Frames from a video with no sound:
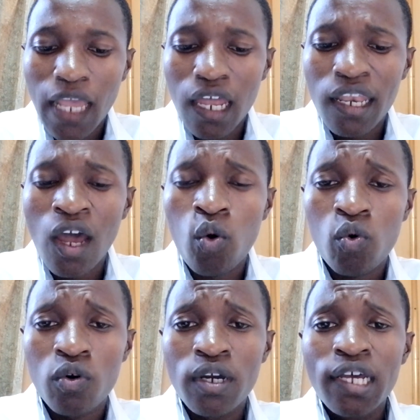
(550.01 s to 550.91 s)
Now,
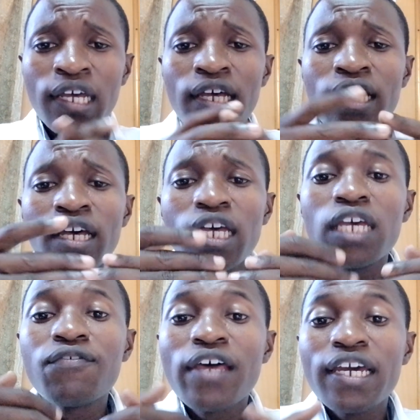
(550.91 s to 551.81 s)

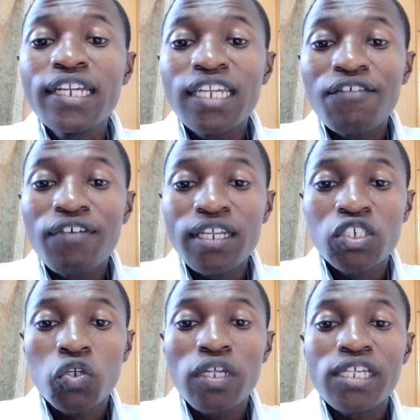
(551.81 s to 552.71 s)
if the
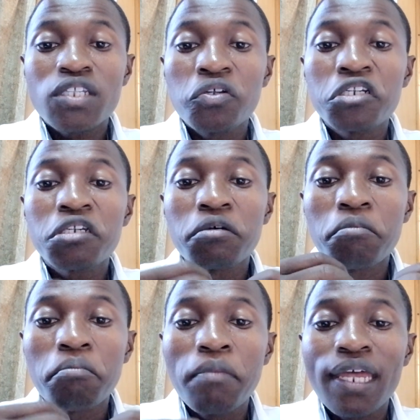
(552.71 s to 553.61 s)
intervention is not
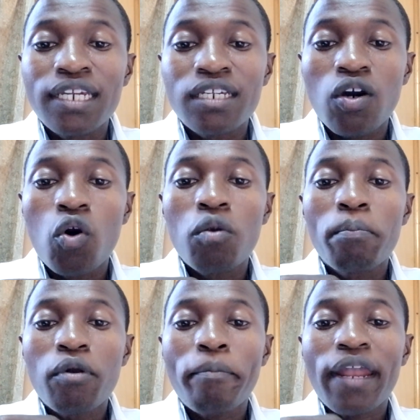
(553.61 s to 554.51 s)
meant or
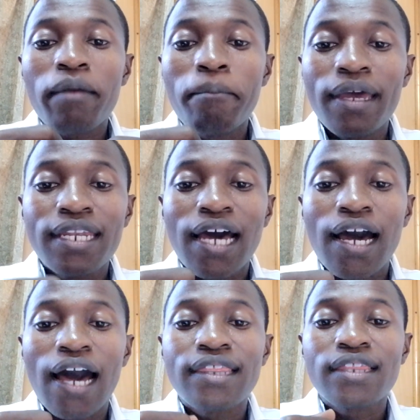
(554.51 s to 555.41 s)
properly met
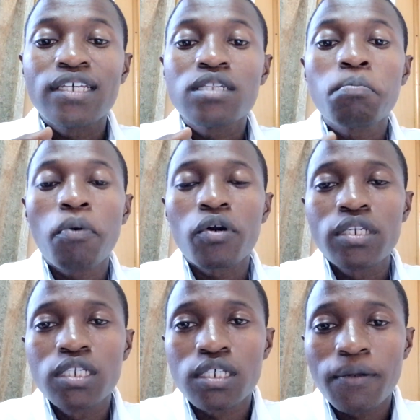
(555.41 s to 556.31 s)
at this
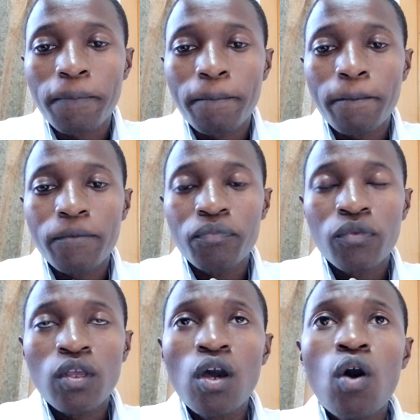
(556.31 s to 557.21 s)
point,
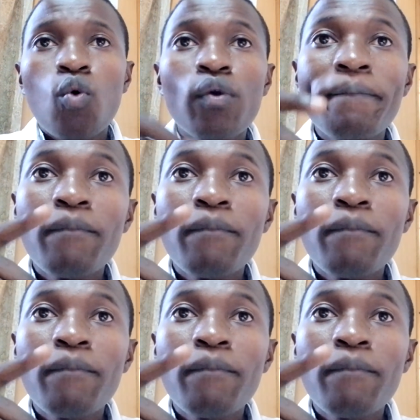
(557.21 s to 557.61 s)
we